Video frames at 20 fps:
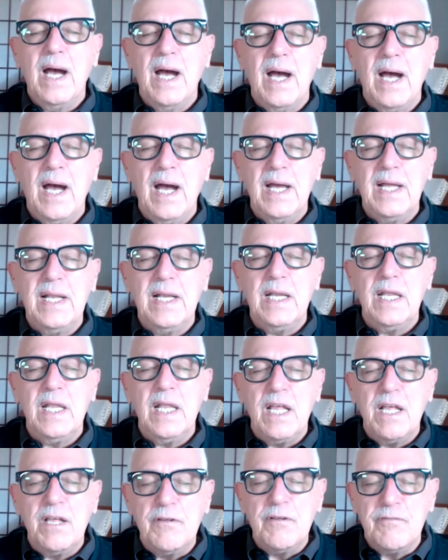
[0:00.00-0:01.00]
I
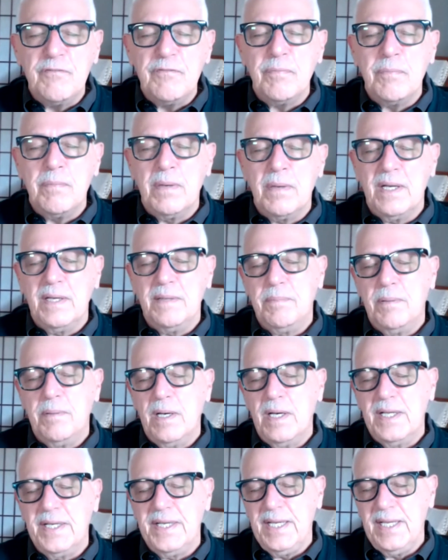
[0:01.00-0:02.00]
love my
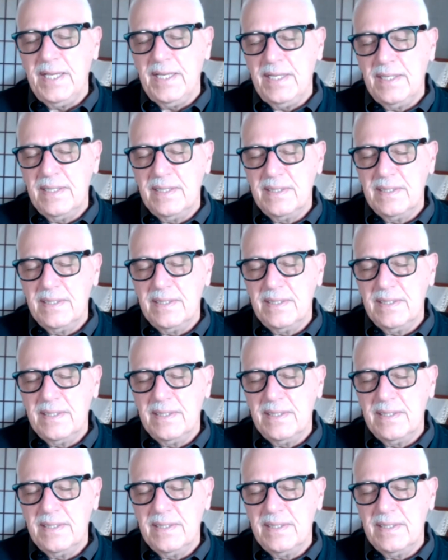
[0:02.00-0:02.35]
body.